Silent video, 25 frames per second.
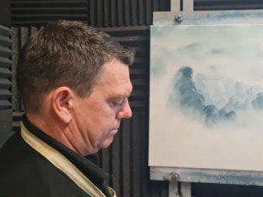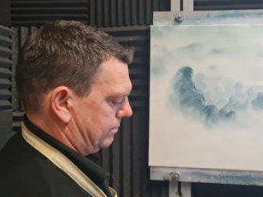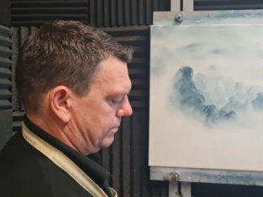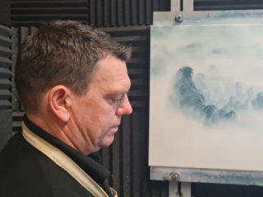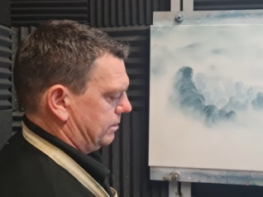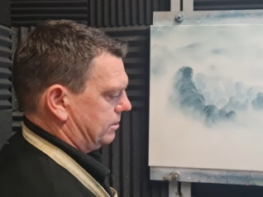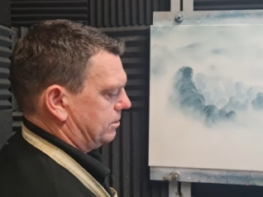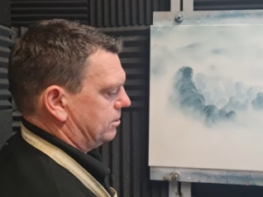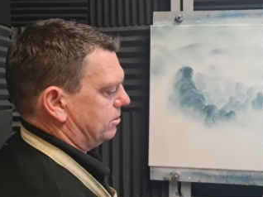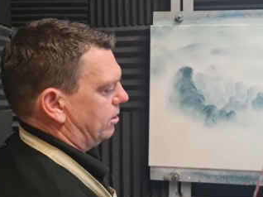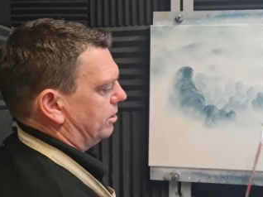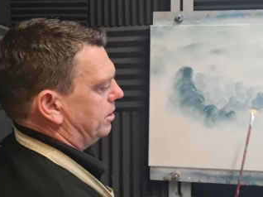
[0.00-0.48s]

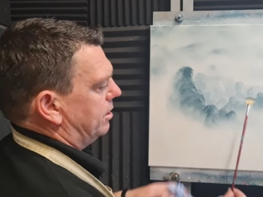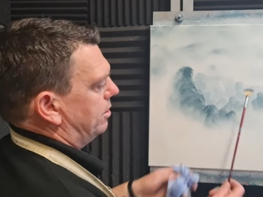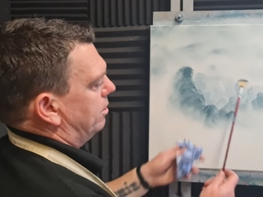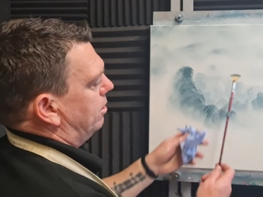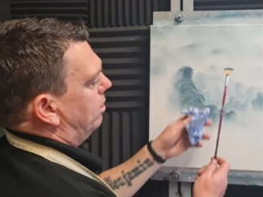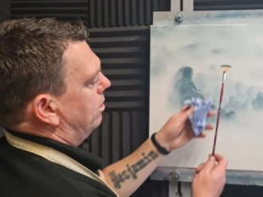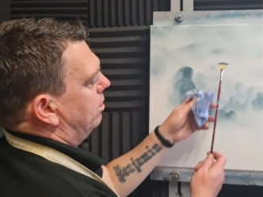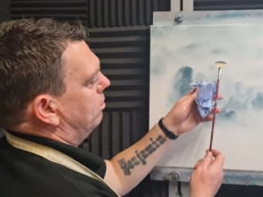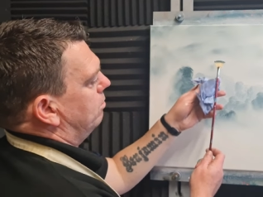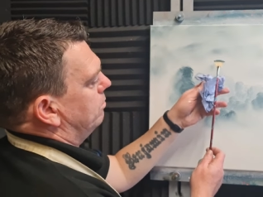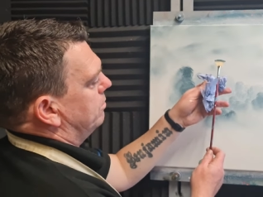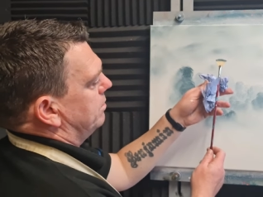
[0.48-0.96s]
it's got it
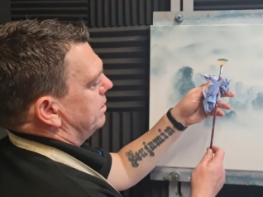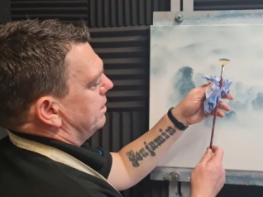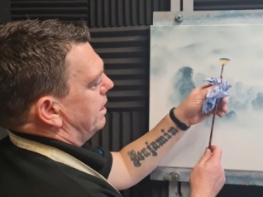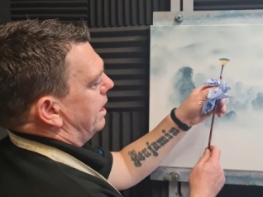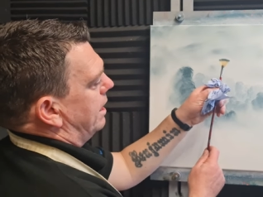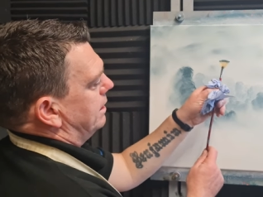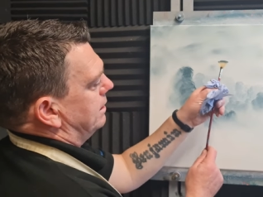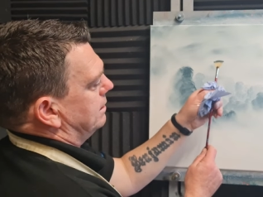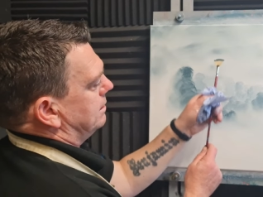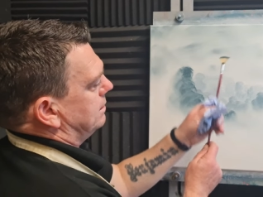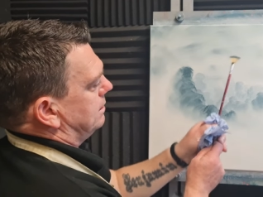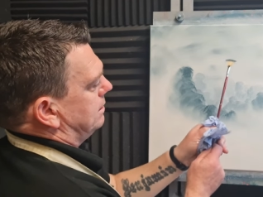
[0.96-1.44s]
all over the
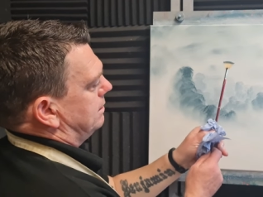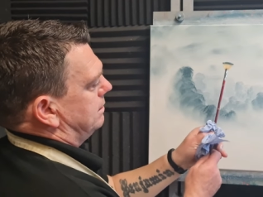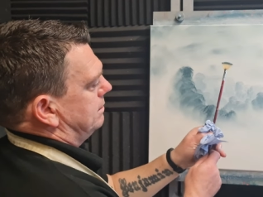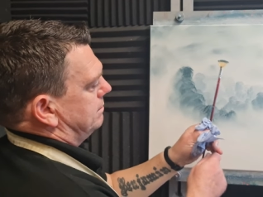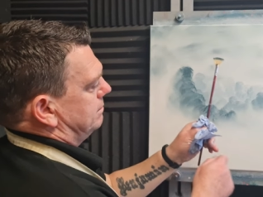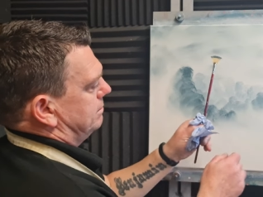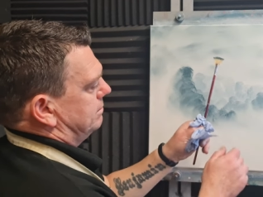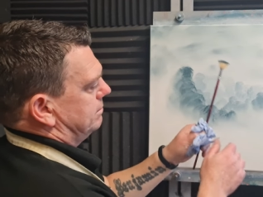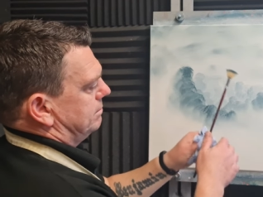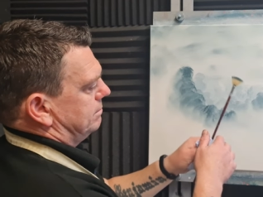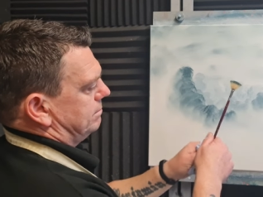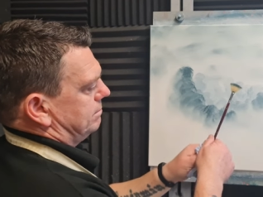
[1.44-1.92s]
handle,
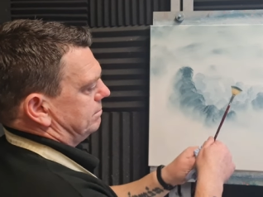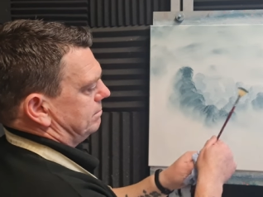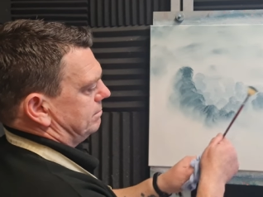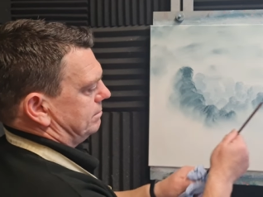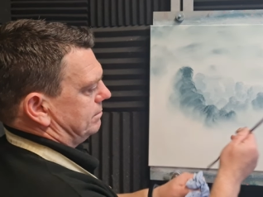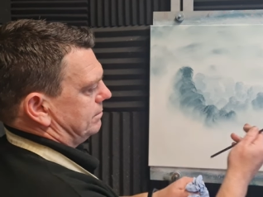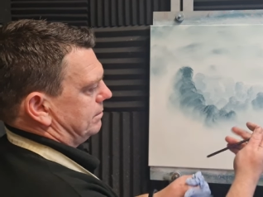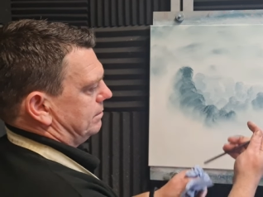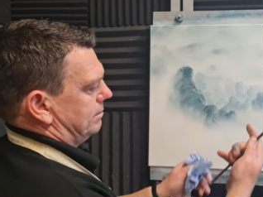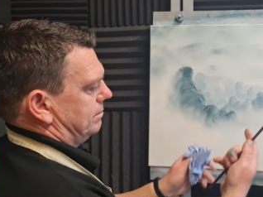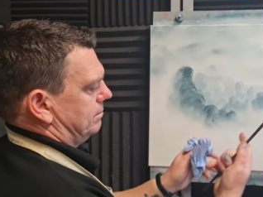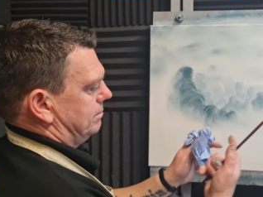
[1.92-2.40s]

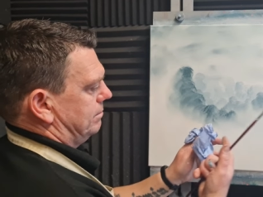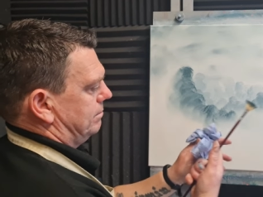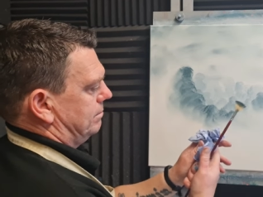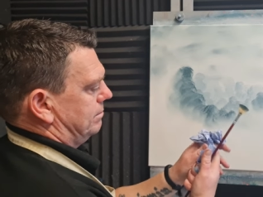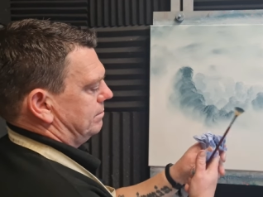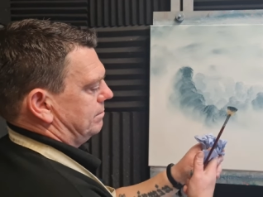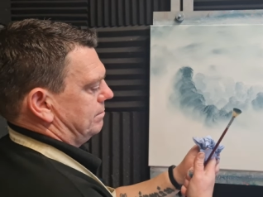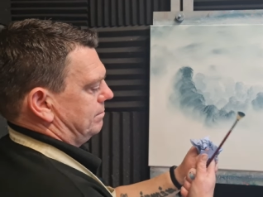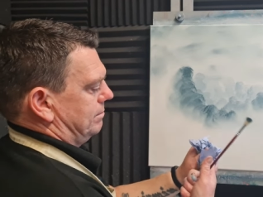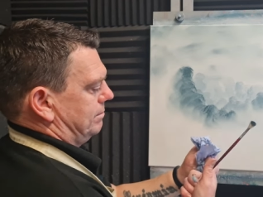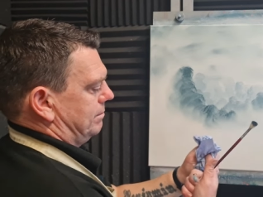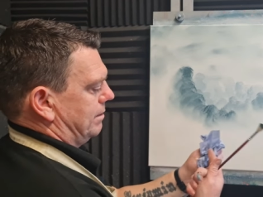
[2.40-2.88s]

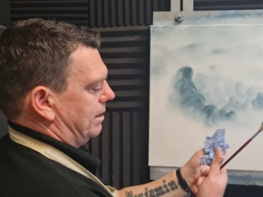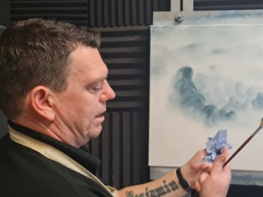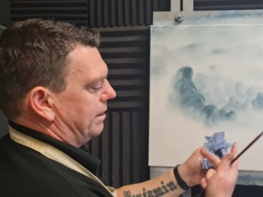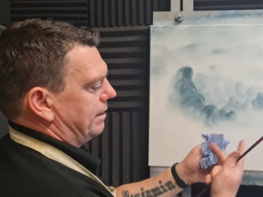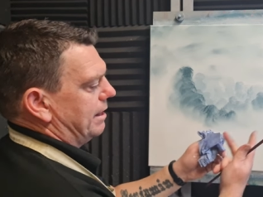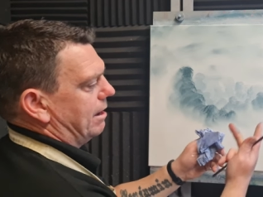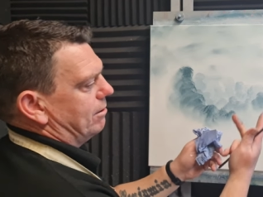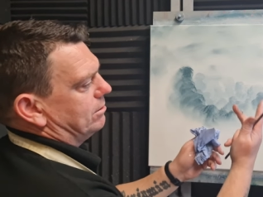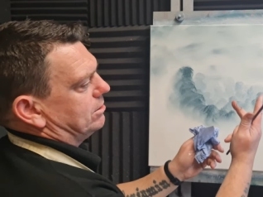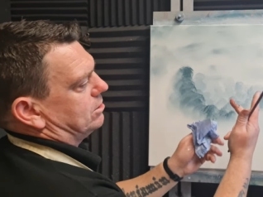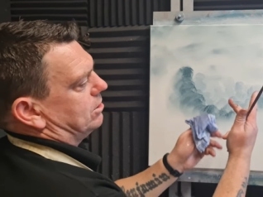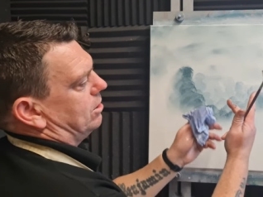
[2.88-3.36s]
and
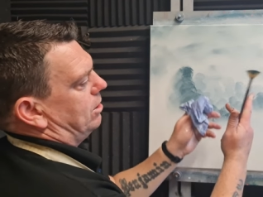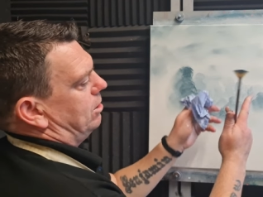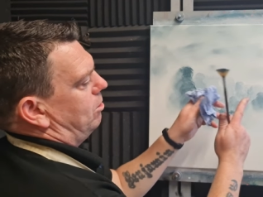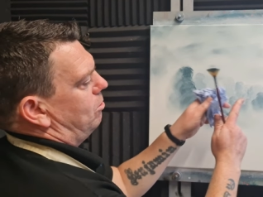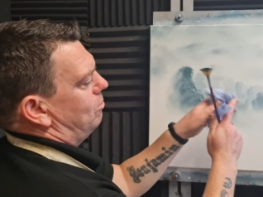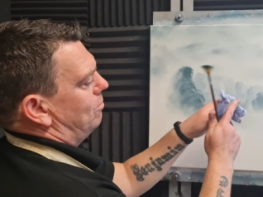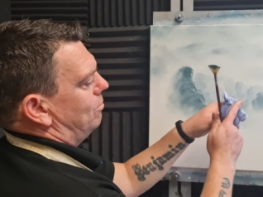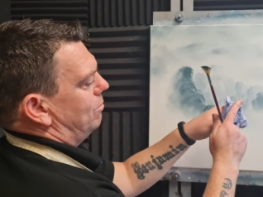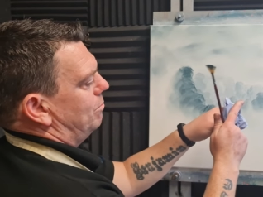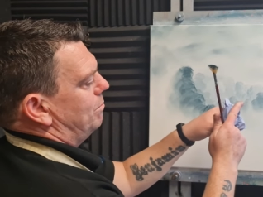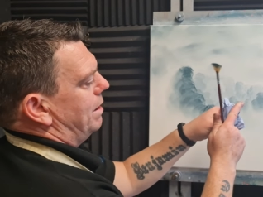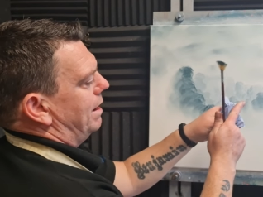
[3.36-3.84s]
now it's all
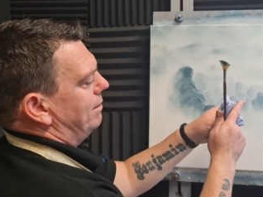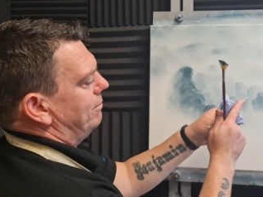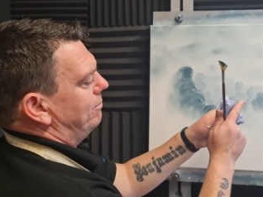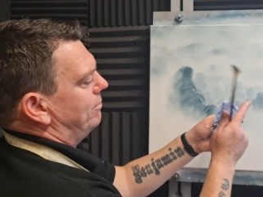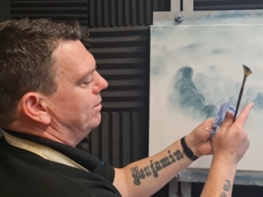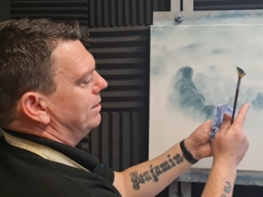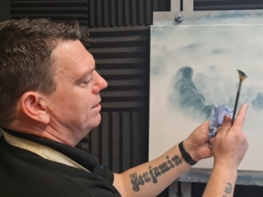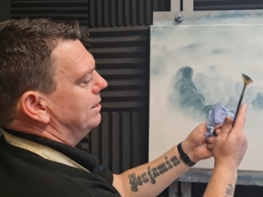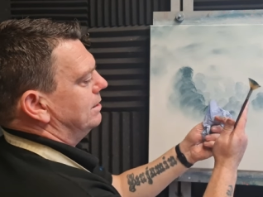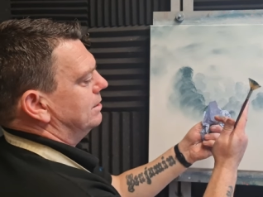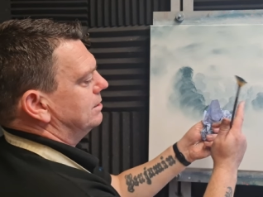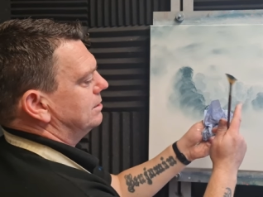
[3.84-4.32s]
over my
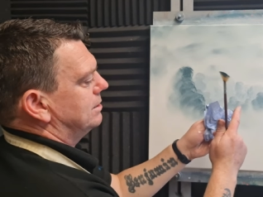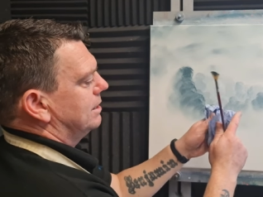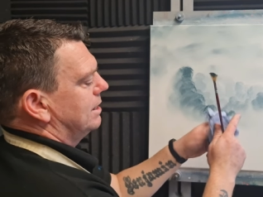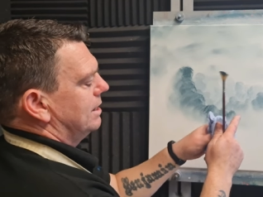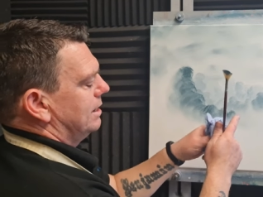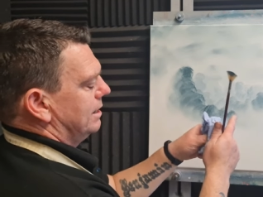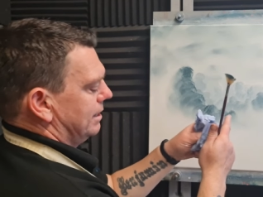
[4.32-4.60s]
fingers.